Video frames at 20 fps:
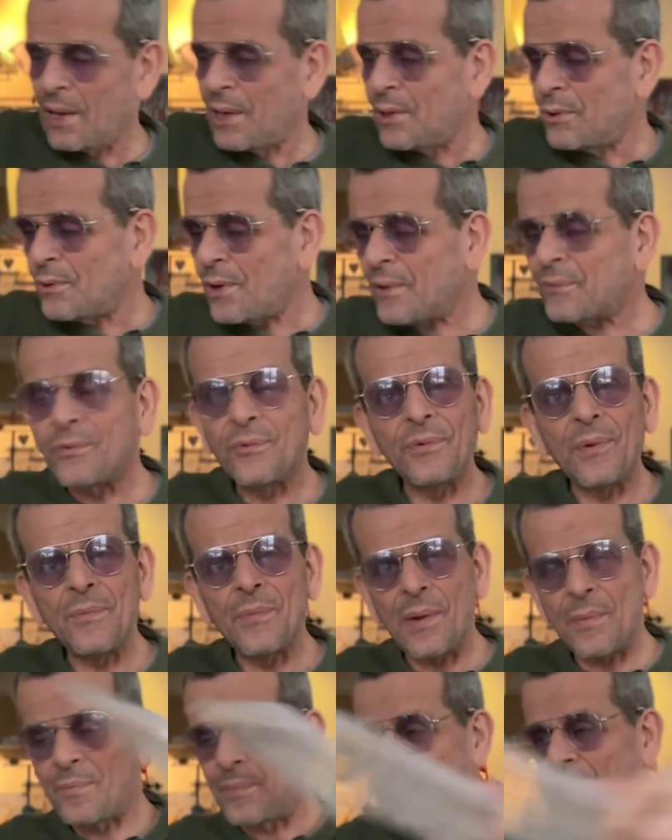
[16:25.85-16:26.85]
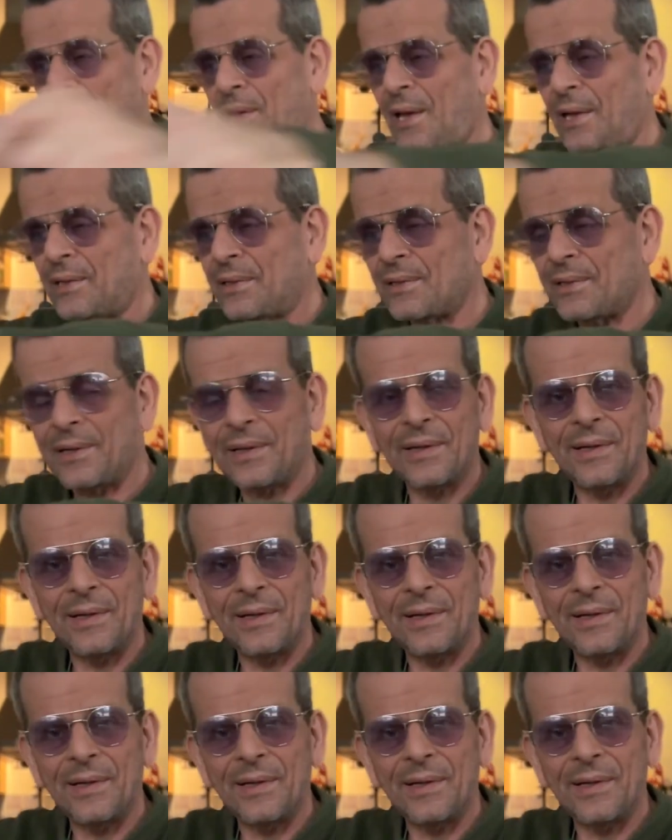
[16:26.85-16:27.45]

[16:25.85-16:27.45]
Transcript: You have to remember that